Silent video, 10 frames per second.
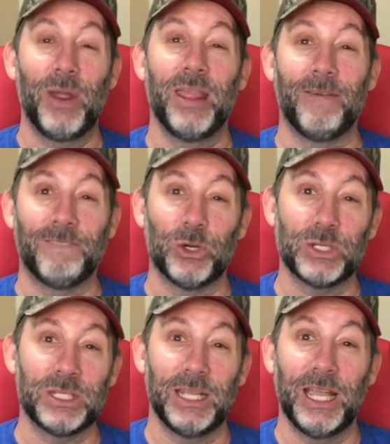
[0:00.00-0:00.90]
and the
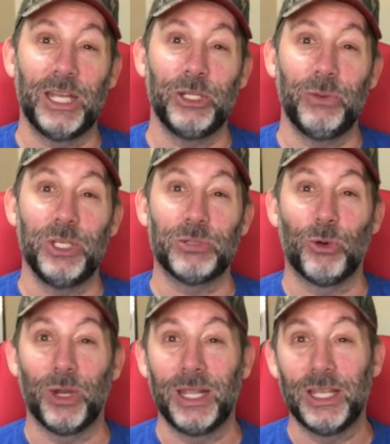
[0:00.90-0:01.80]
first thing I do each
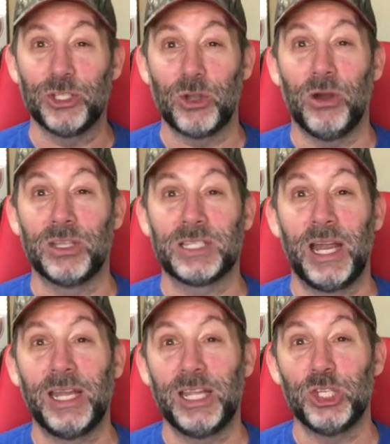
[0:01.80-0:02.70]
morning is go
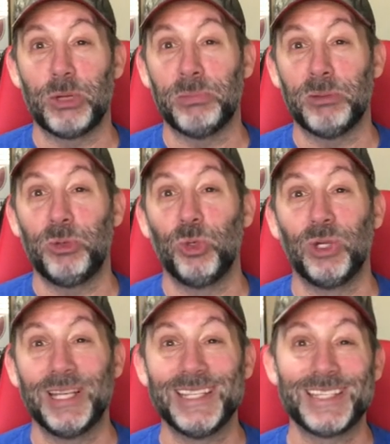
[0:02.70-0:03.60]
outside and jump in the pool
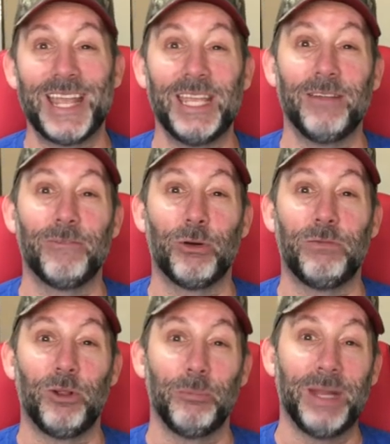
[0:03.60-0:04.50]
and stay in for a
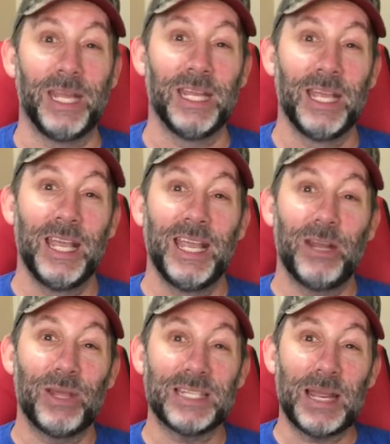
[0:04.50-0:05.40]
full minute. Now
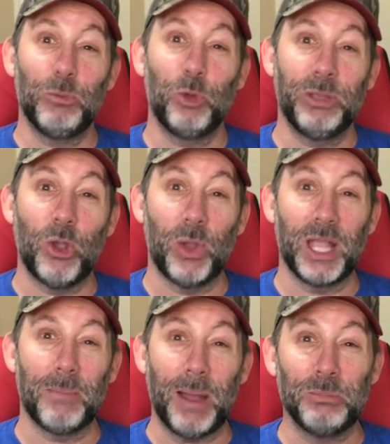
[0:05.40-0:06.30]
that time will be going
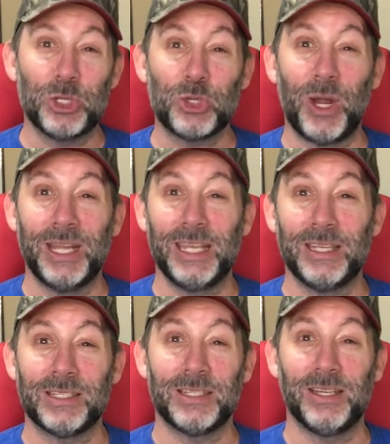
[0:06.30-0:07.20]
up. I'm just trying to
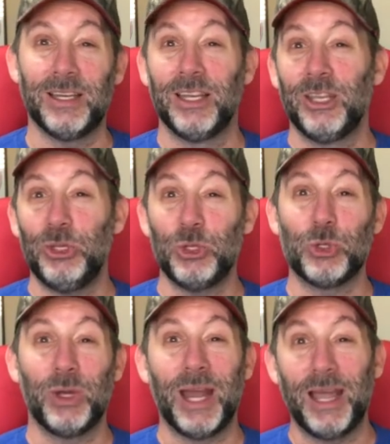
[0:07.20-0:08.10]
get uh, used
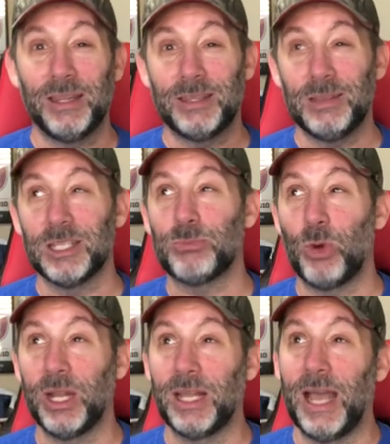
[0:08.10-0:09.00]
to it. This
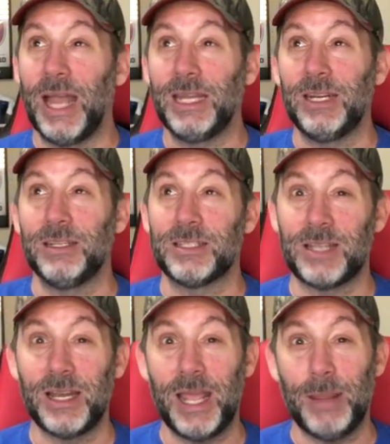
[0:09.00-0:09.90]
morning uh, I did it
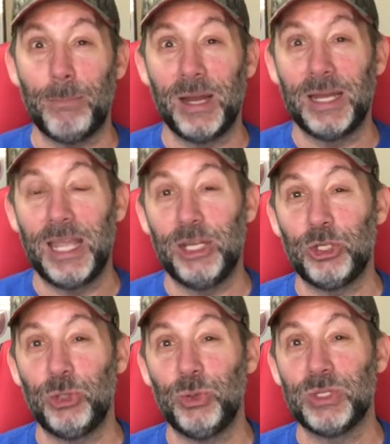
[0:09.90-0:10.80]
Sunday, Monday,
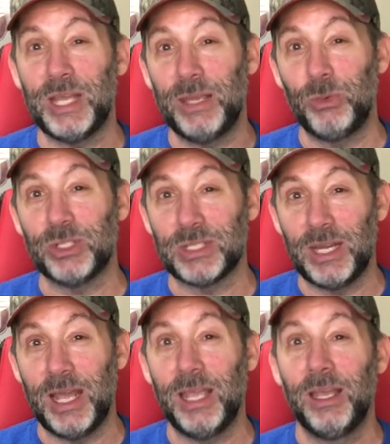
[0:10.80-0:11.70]
Tuesday, which is
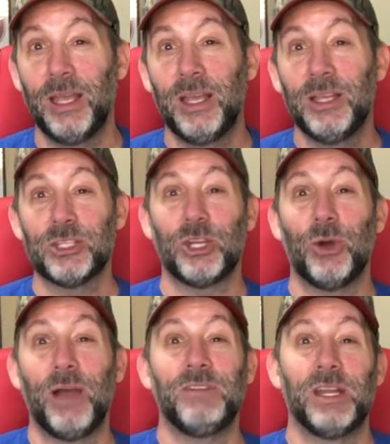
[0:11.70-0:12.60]
today. So
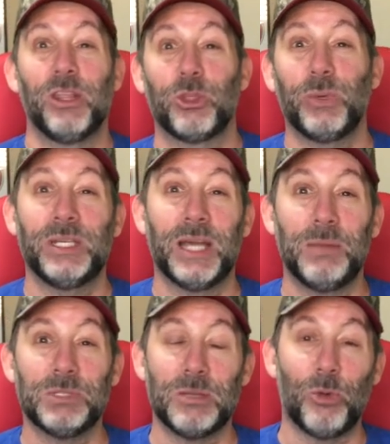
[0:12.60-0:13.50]
I've done it three
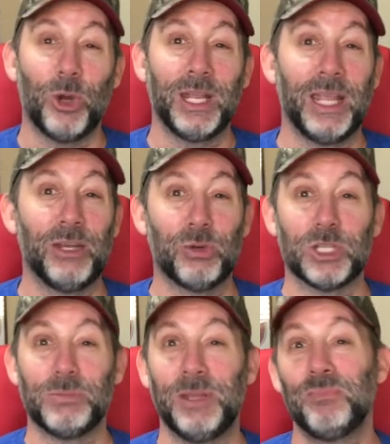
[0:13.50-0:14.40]
times in the morning and
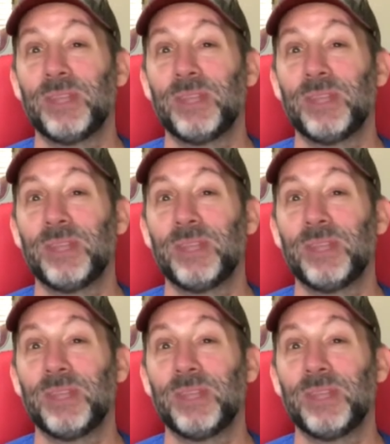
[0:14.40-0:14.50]
trust me,